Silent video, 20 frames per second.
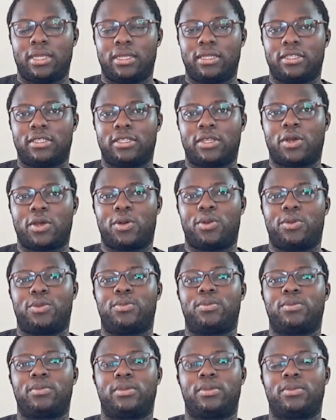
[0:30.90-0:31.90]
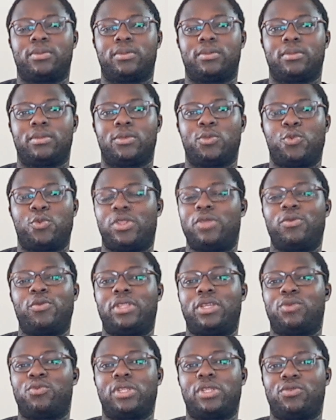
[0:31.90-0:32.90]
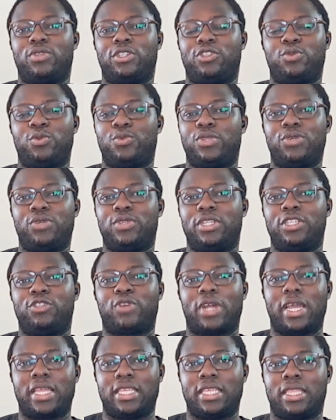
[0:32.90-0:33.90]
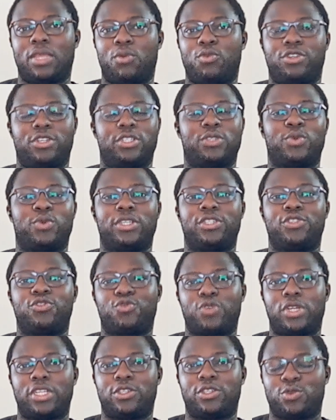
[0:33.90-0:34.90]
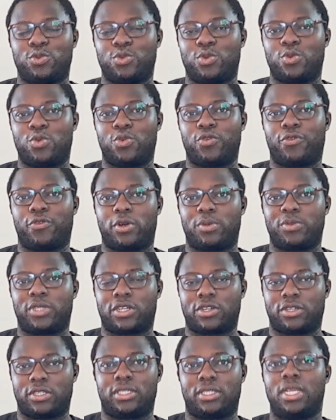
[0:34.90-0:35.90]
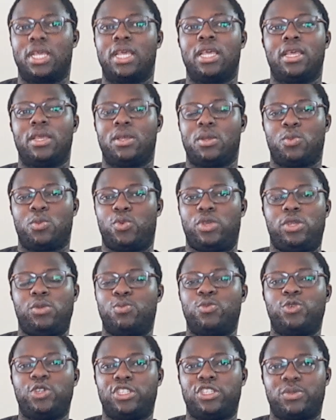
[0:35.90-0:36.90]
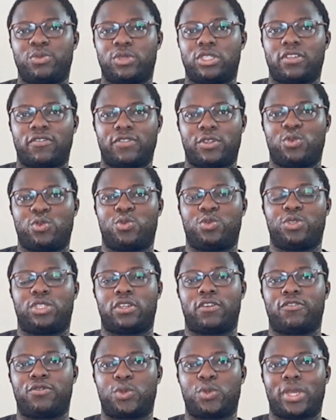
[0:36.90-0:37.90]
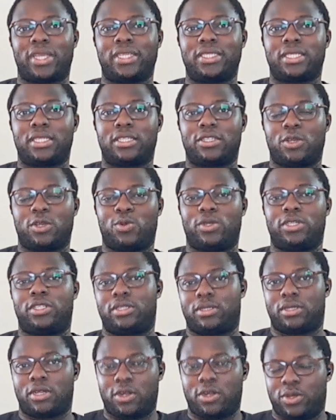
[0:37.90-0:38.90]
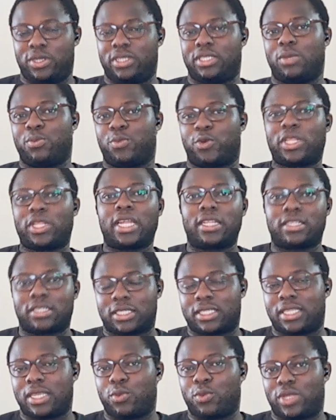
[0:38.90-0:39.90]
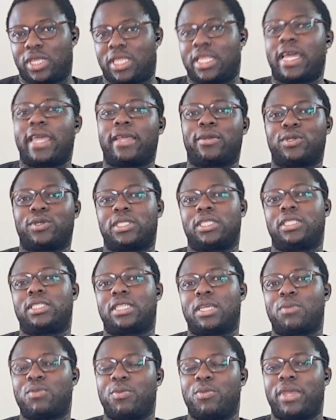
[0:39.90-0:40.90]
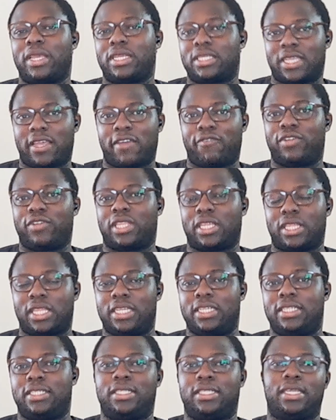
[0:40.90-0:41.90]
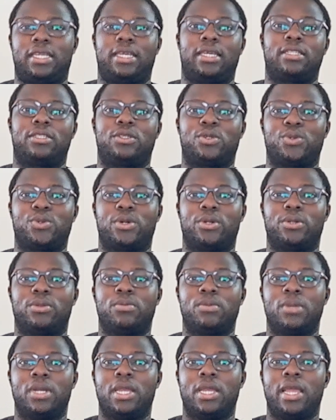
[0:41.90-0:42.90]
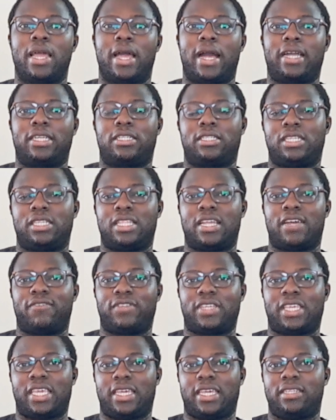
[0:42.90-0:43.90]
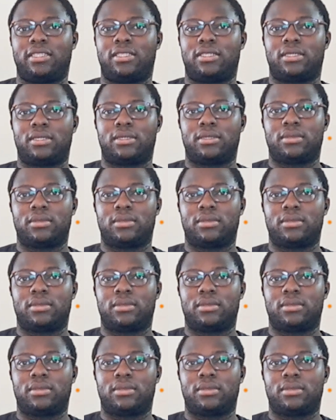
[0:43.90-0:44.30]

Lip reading: So we didn't try anything. We just went straight to Google Forms because we use most of the Google softwares. So it was always important to stay within that ecosystem. It makes everything easier to actually navigate.